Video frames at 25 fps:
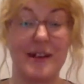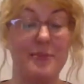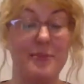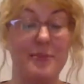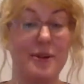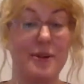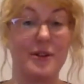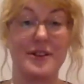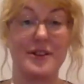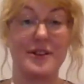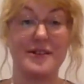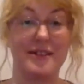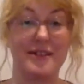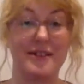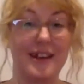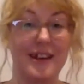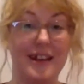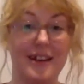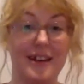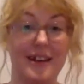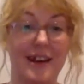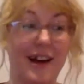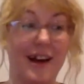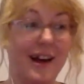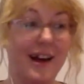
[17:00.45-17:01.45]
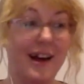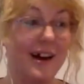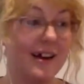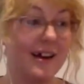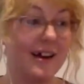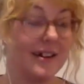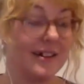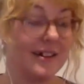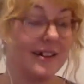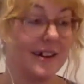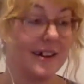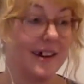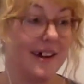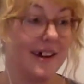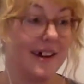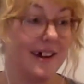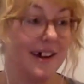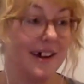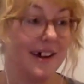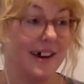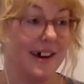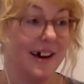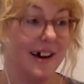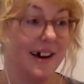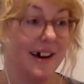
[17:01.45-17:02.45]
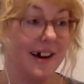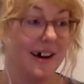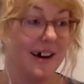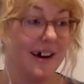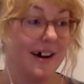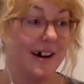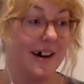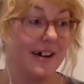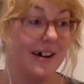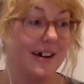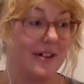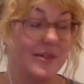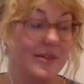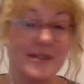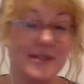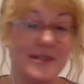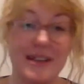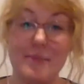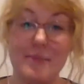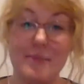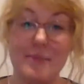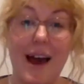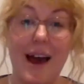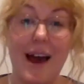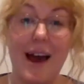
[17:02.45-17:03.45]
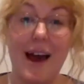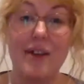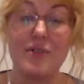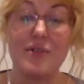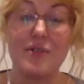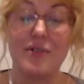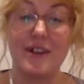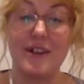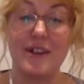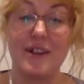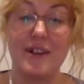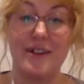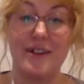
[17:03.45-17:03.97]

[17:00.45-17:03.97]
I'm noticing that you seem angry,